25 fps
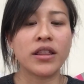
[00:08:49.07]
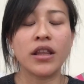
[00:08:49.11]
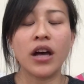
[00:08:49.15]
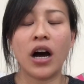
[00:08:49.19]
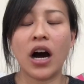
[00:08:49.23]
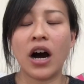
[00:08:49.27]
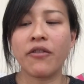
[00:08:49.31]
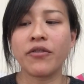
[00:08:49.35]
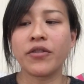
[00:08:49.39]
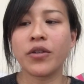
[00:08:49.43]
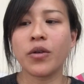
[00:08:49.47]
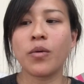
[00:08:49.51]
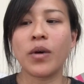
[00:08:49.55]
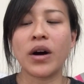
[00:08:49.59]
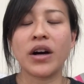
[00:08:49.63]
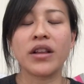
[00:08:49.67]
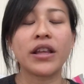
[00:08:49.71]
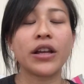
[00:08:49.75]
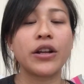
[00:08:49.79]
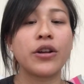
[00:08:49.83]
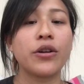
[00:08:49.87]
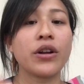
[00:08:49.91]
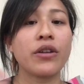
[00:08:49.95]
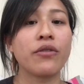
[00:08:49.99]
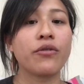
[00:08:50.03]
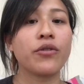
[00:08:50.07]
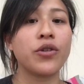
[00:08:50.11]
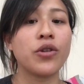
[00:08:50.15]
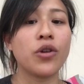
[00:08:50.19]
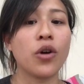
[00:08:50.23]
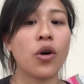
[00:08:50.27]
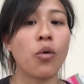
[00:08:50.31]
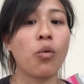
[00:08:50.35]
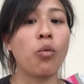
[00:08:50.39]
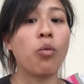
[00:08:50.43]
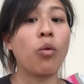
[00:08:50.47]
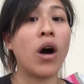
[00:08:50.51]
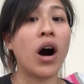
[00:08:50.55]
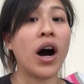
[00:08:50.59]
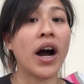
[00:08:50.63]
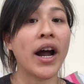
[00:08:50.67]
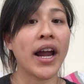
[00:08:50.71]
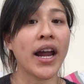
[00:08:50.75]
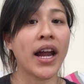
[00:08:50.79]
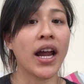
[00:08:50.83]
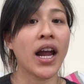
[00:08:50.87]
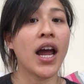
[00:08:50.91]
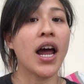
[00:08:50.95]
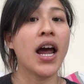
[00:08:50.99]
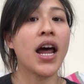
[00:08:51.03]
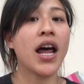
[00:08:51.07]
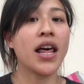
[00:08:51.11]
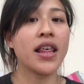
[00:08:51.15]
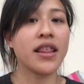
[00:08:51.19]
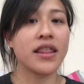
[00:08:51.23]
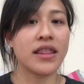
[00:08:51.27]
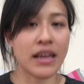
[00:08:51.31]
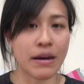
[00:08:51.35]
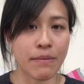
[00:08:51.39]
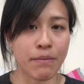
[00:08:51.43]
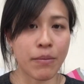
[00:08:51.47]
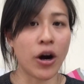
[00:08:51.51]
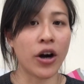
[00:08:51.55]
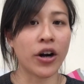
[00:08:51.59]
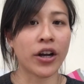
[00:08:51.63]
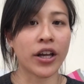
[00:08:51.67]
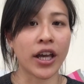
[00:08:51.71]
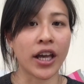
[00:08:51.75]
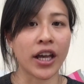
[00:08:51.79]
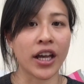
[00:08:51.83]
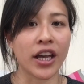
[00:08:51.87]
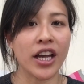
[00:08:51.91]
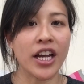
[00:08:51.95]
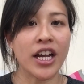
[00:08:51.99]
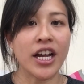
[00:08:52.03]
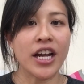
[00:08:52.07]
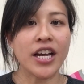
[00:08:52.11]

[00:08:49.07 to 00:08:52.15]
After a while they don't even know why they're barking.